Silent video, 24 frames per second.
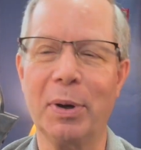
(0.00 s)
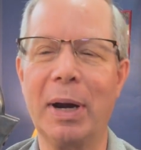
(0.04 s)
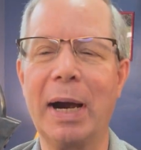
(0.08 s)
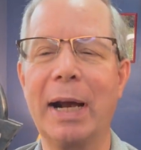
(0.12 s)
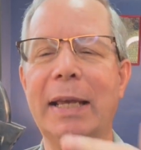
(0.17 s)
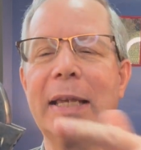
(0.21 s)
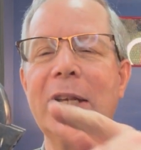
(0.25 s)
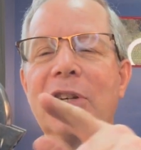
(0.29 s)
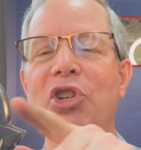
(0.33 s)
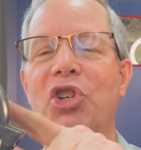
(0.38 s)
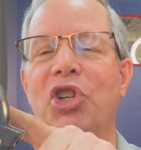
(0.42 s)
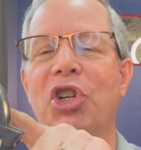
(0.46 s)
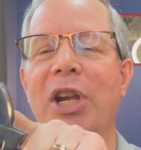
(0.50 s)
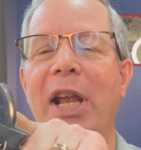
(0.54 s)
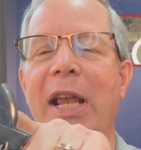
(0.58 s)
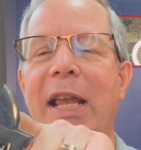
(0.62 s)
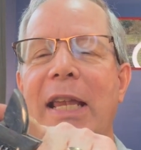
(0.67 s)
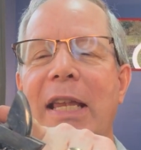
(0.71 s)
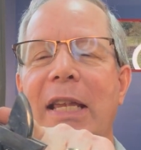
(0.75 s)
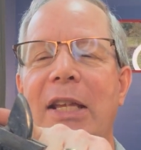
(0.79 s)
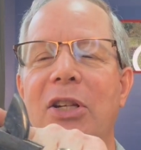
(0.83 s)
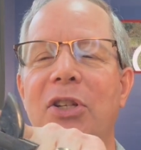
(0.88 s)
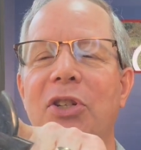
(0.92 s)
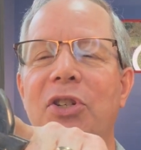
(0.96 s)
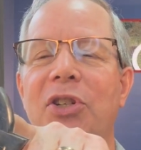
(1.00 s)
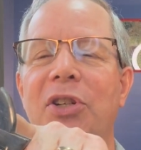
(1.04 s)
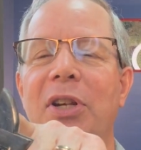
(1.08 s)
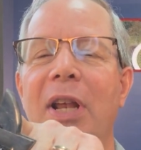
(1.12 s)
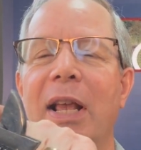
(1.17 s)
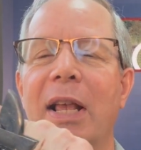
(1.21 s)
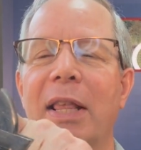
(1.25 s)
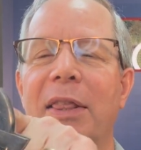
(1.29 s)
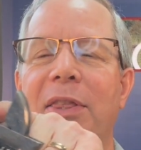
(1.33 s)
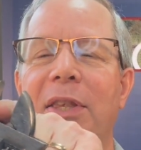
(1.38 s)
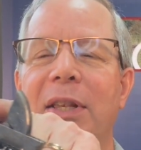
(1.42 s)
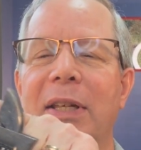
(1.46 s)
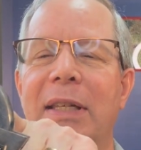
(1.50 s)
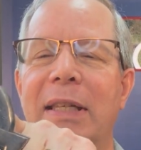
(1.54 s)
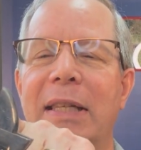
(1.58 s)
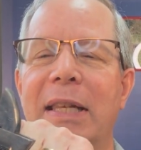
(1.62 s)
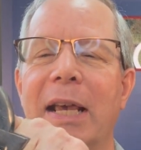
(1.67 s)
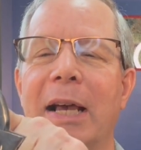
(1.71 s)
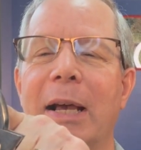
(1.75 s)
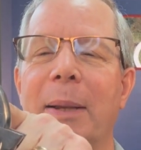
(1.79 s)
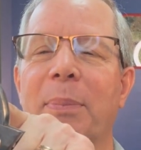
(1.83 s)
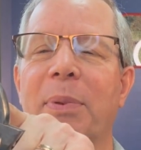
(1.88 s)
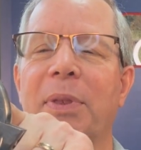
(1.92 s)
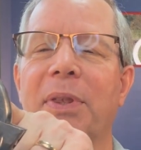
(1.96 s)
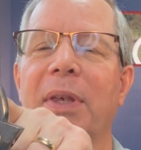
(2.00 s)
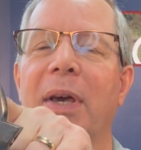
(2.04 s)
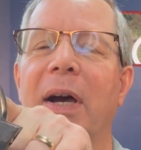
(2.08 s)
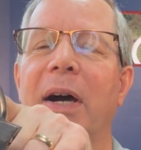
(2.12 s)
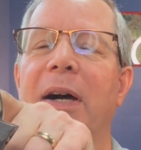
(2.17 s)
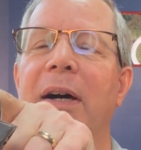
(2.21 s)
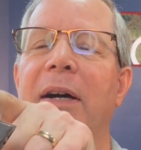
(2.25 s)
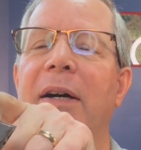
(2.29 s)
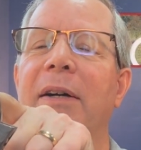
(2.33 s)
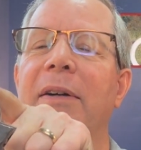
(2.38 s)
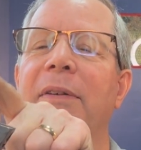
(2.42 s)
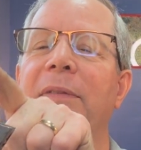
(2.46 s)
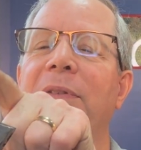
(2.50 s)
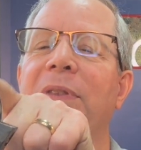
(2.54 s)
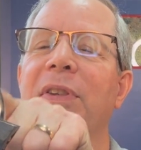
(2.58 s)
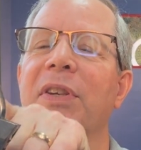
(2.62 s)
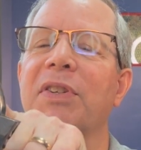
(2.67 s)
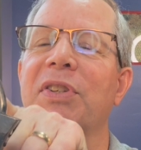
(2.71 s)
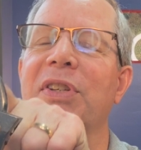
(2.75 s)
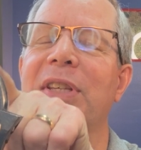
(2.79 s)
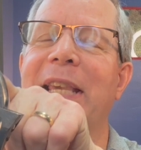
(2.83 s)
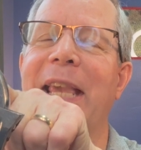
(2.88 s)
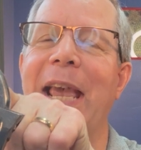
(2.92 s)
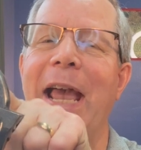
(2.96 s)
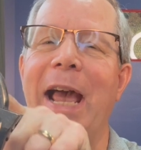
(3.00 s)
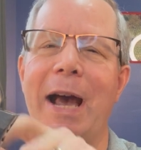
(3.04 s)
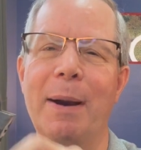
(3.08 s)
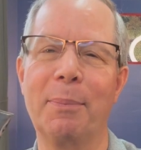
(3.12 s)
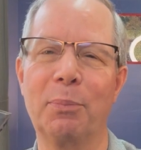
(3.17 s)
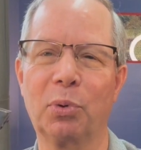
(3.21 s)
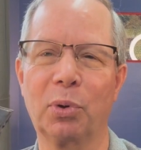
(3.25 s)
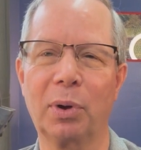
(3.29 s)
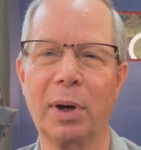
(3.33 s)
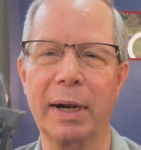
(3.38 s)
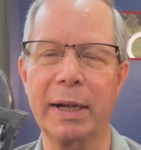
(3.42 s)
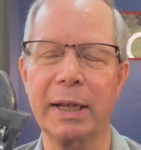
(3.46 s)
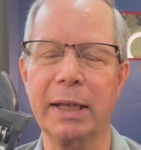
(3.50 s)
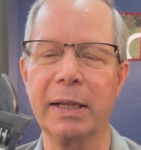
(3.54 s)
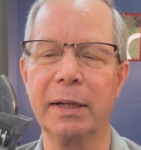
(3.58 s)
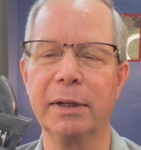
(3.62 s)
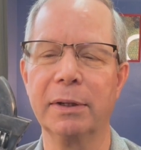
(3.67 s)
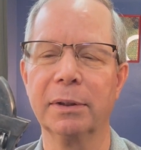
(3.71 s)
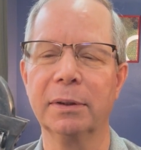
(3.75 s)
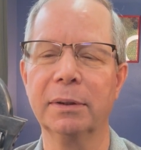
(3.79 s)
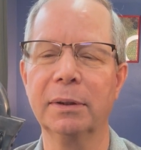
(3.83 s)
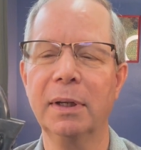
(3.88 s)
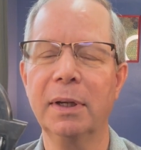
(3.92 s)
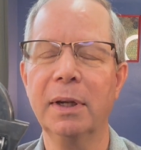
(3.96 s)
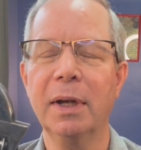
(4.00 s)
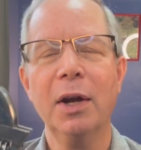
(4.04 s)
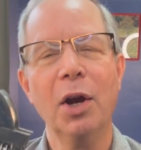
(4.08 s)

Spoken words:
I can change the depth of this gap right here,